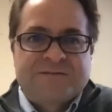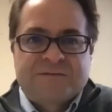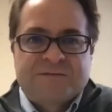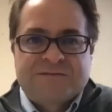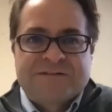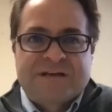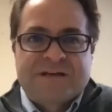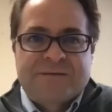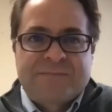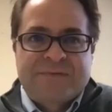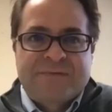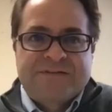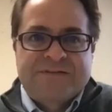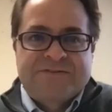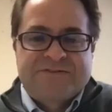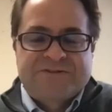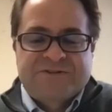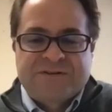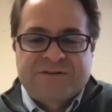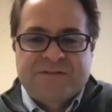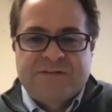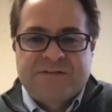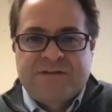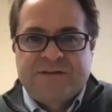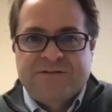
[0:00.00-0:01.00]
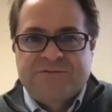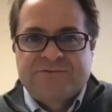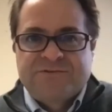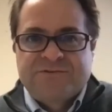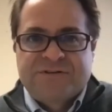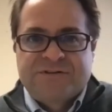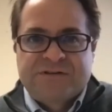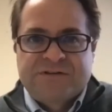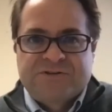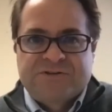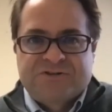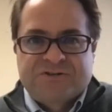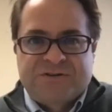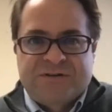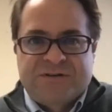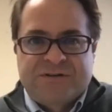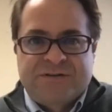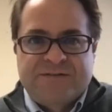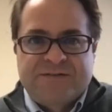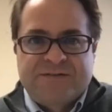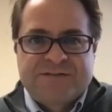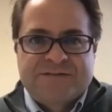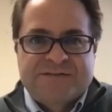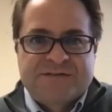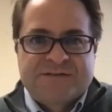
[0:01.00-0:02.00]
I mentioned in the introduction,
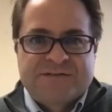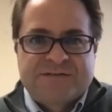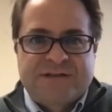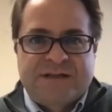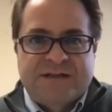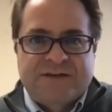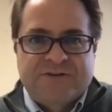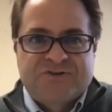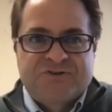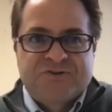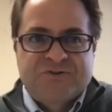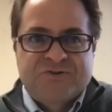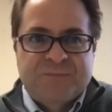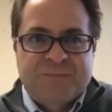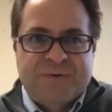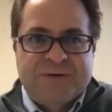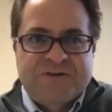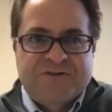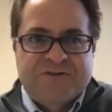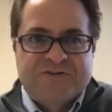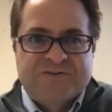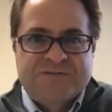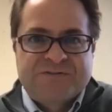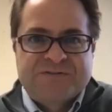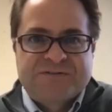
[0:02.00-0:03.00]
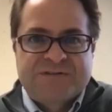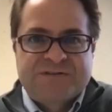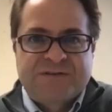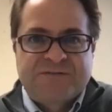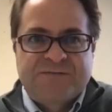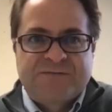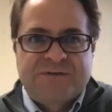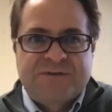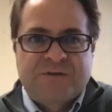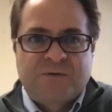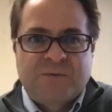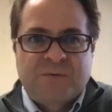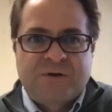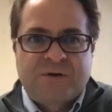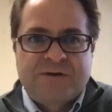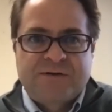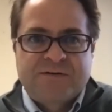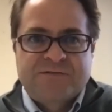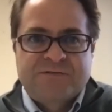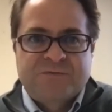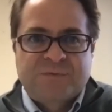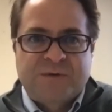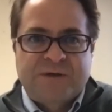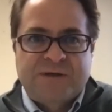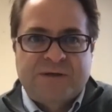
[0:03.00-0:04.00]
this is National Patient Safety
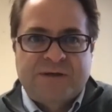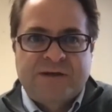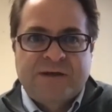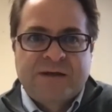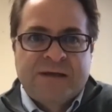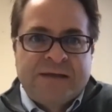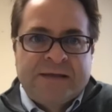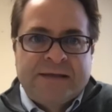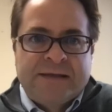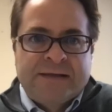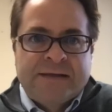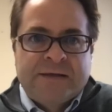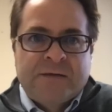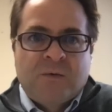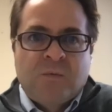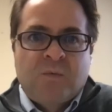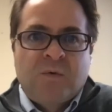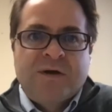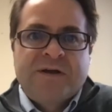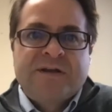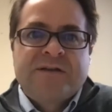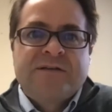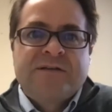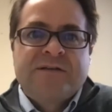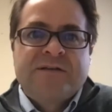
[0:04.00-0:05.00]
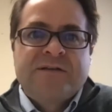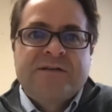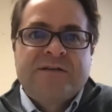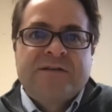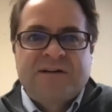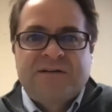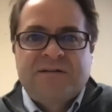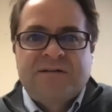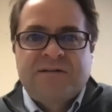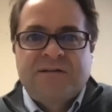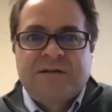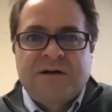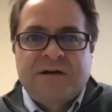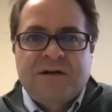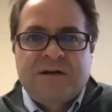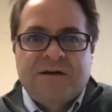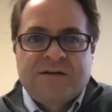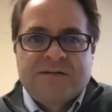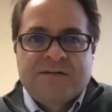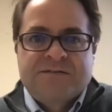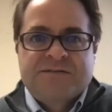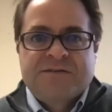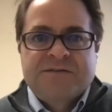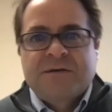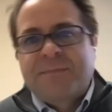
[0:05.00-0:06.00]
Awareness Week. What can you tell
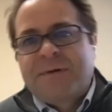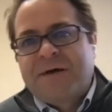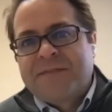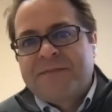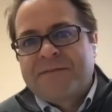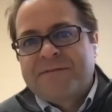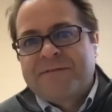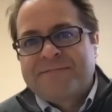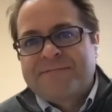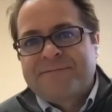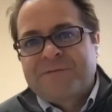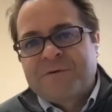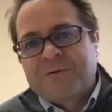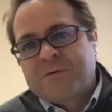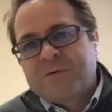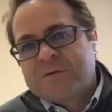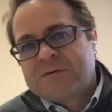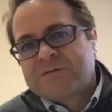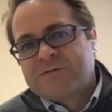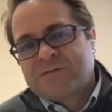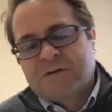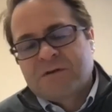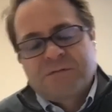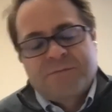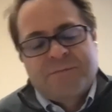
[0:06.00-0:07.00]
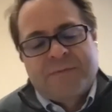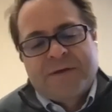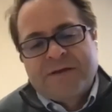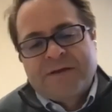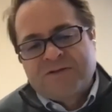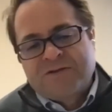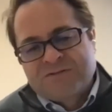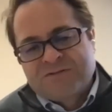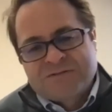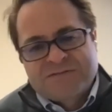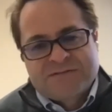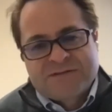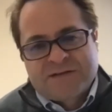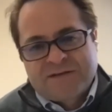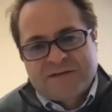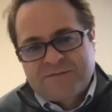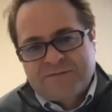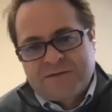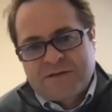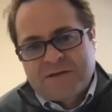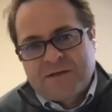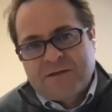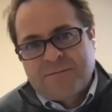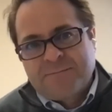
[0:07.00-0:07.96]
us about the focus on patient safety?